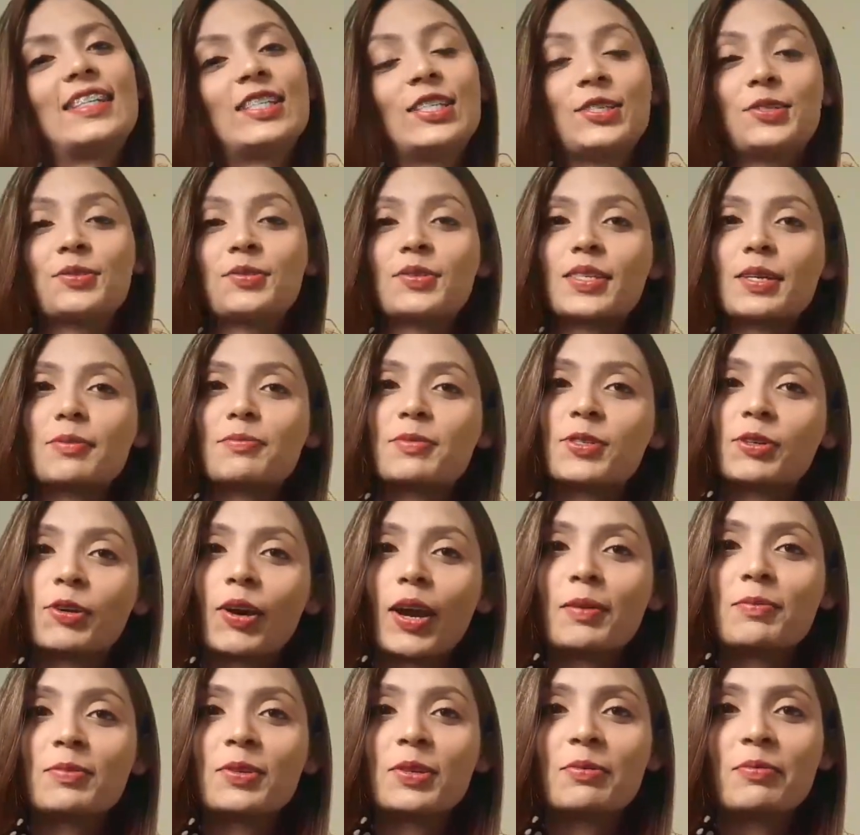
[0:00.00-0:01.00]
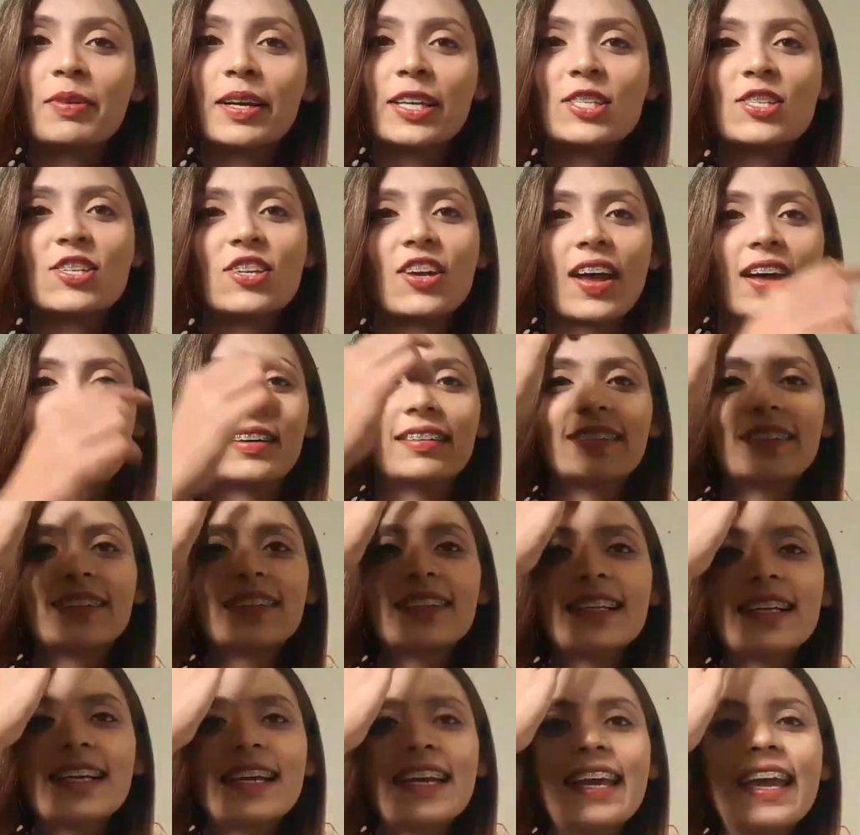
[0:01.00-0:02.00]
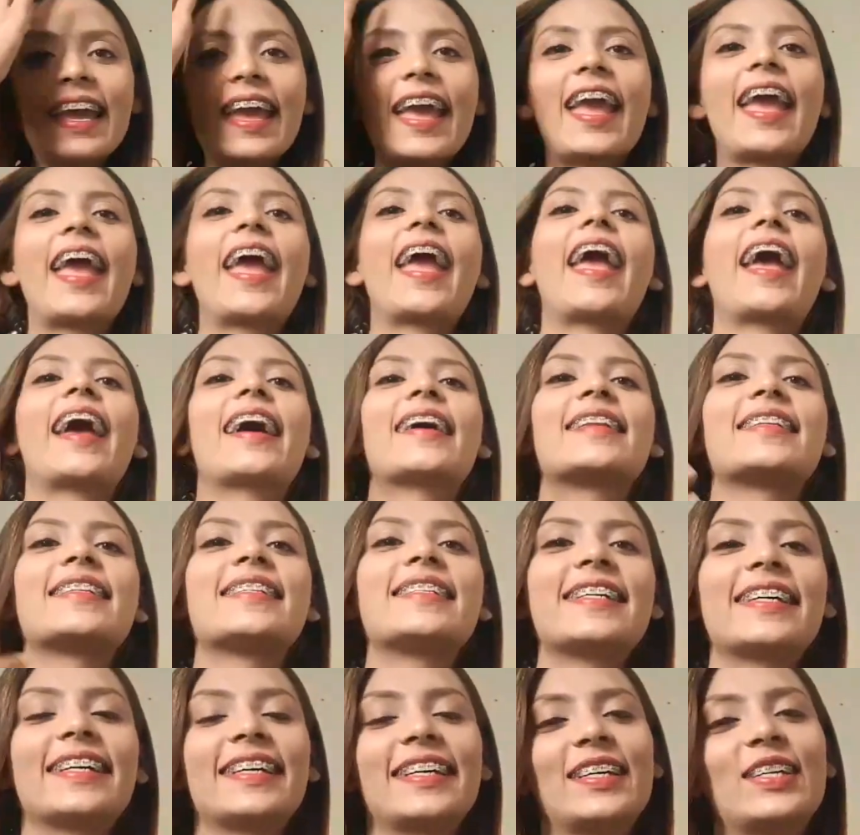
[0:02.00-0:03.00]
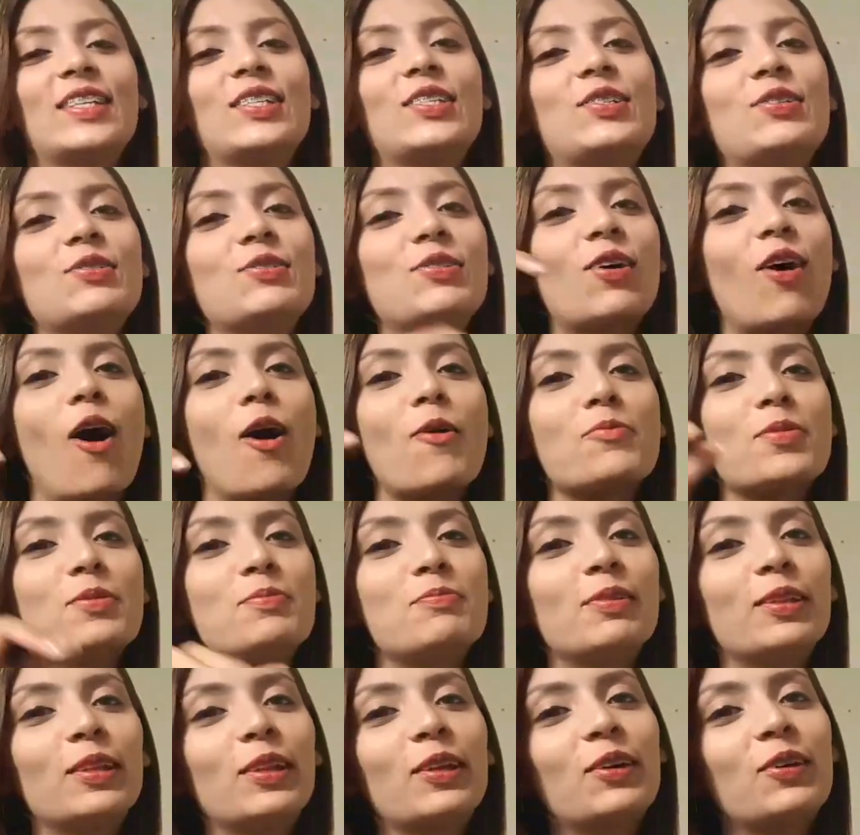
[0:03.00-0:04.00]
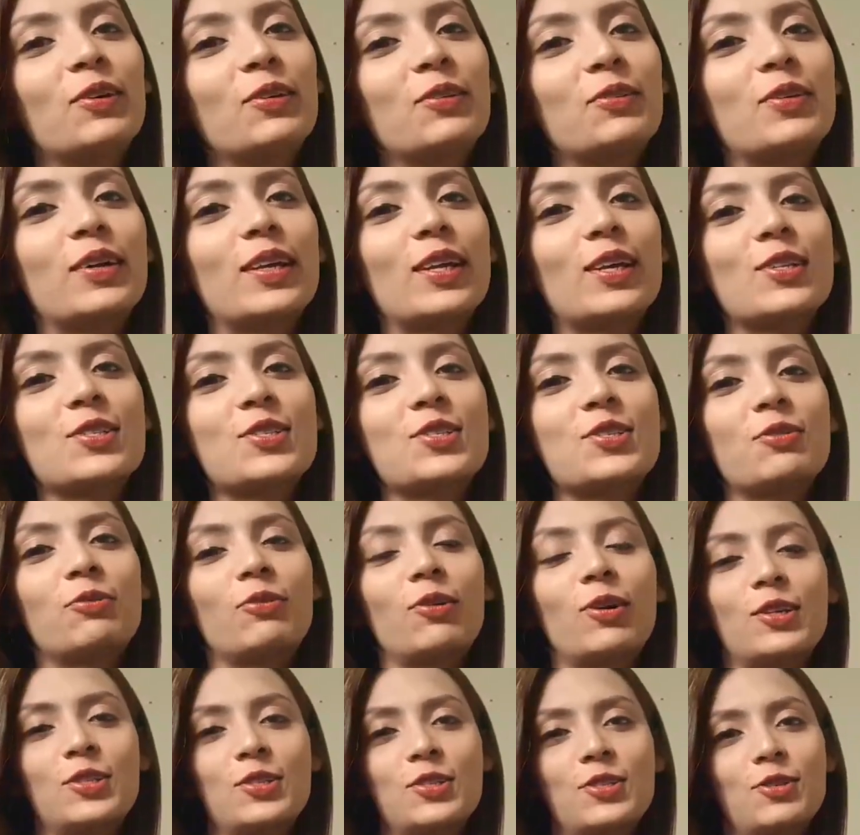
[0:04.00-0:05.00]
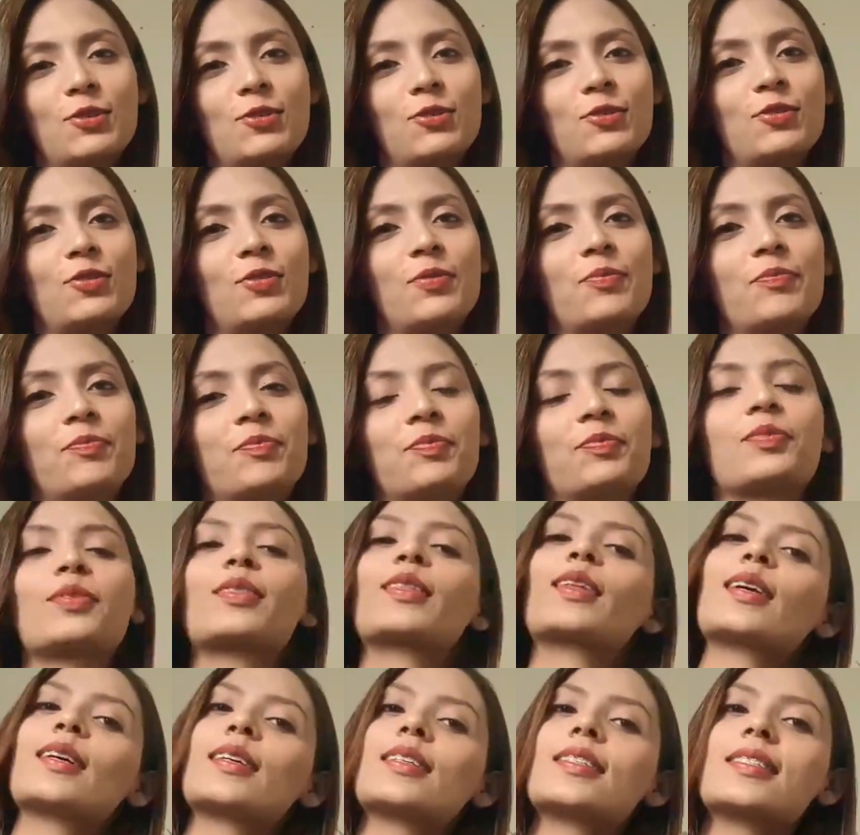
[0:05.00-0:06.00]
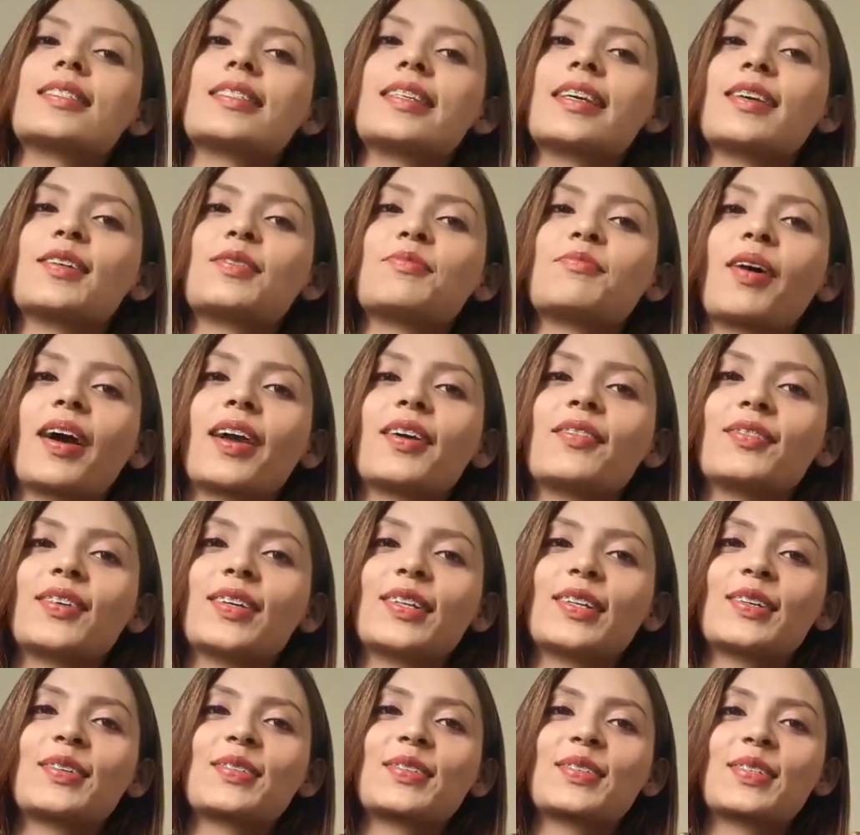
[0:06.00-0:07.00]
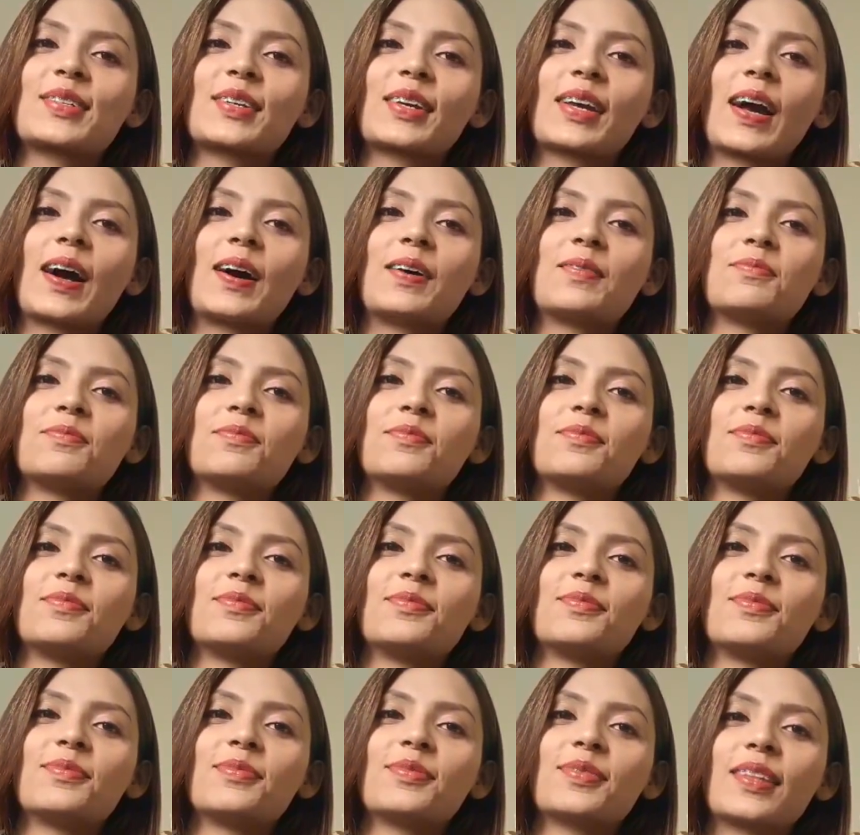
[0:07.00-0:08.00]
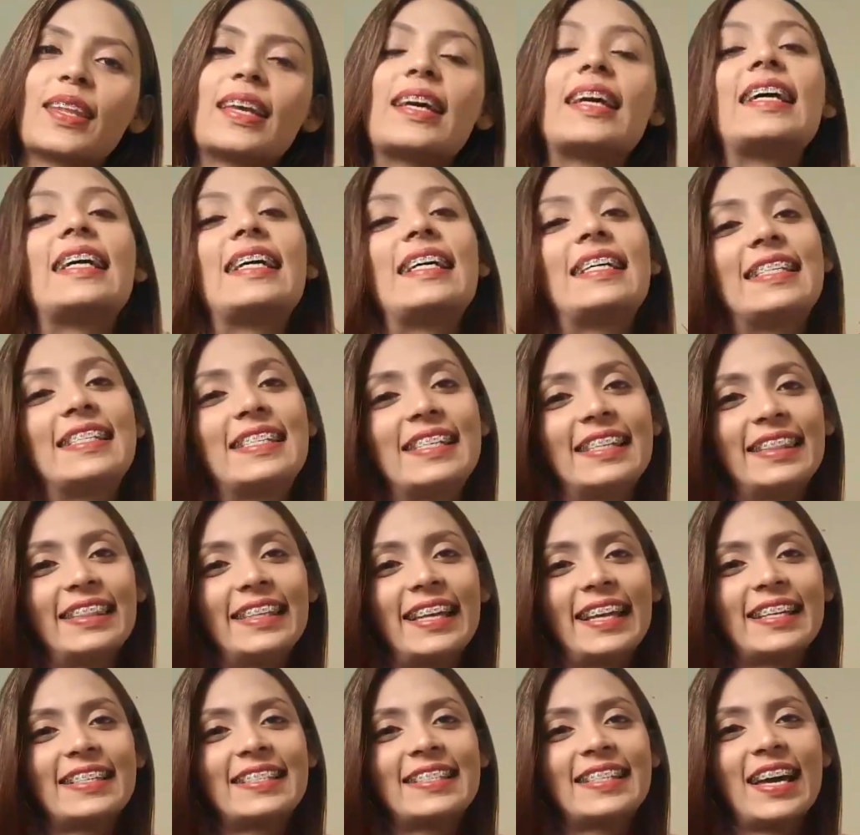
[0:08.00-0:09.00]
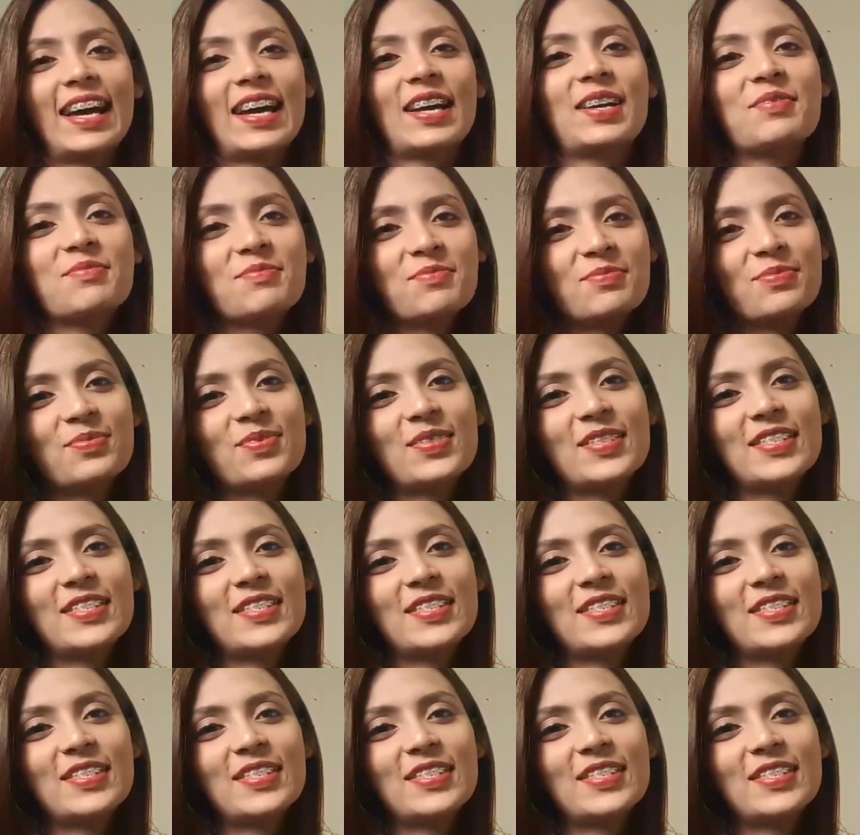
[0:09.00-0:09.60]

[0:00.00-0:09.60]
do subscribe to my channel, and do comment below what else you want to see in my videos to come. Till next time,